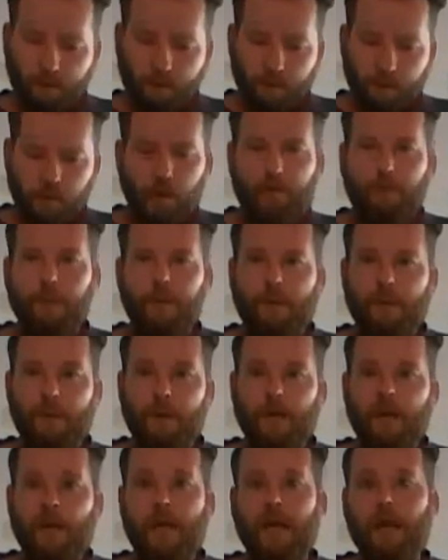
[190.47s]
to figure
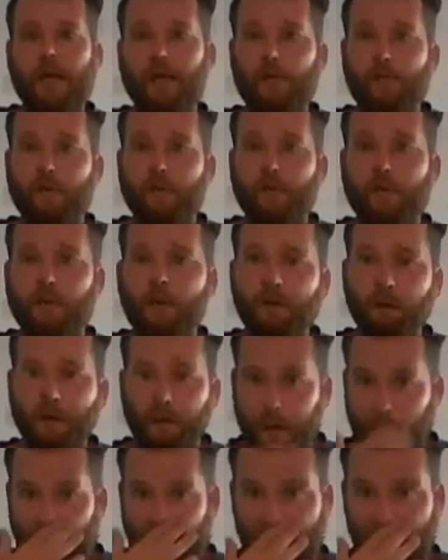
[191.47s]
out how to do that
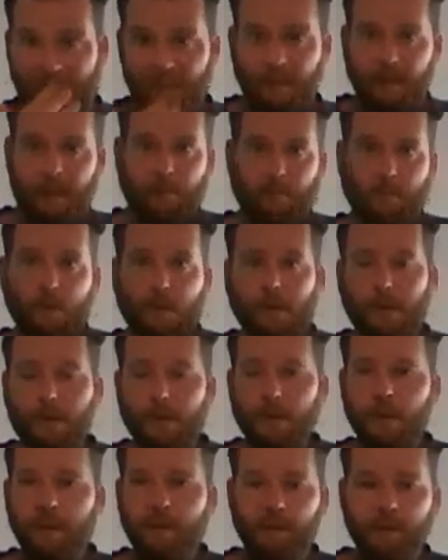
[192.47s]
and get in that
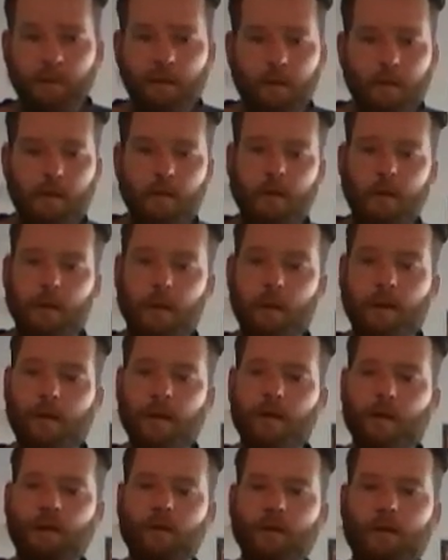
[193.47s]
mindset
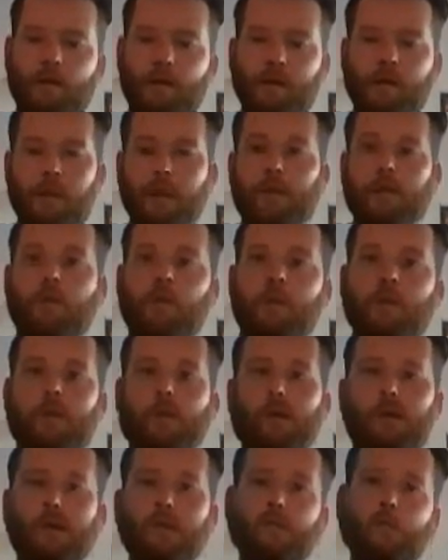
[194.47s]
and continue with
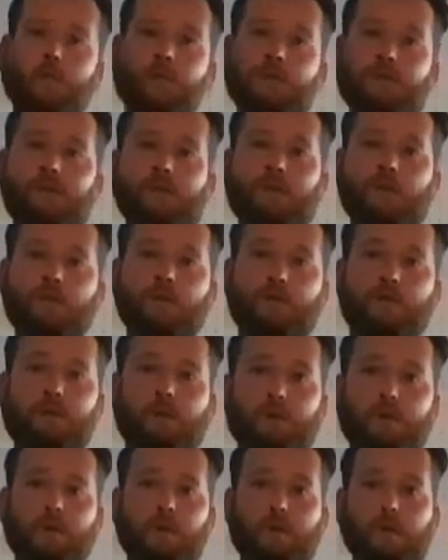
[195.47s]
that is more difficult.
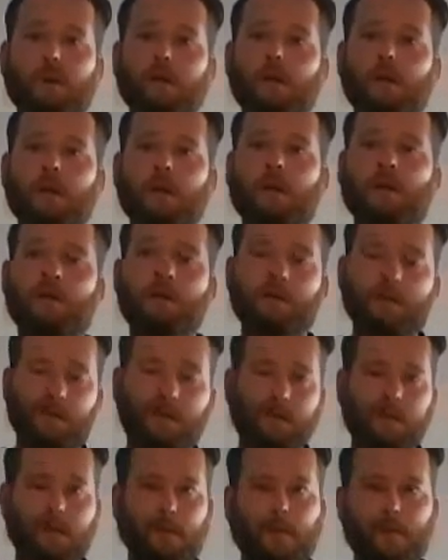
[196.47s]
And that
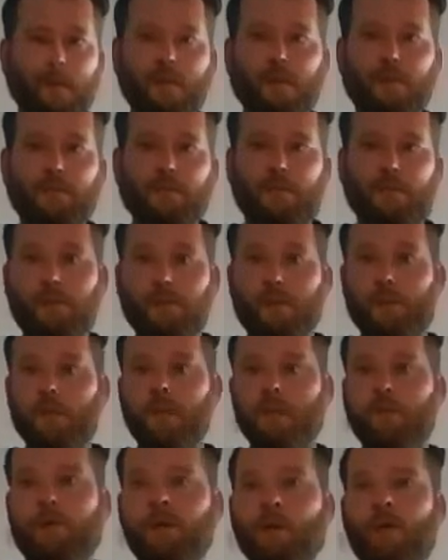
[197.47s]
touches on the 7
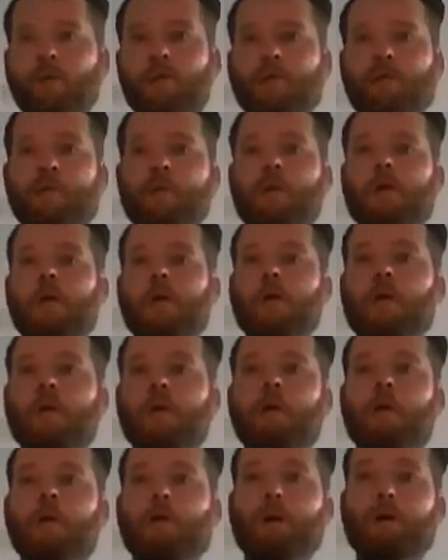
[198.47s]
principles of health.
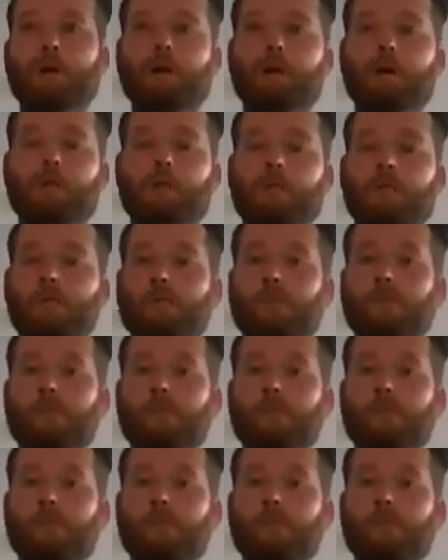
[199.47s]
But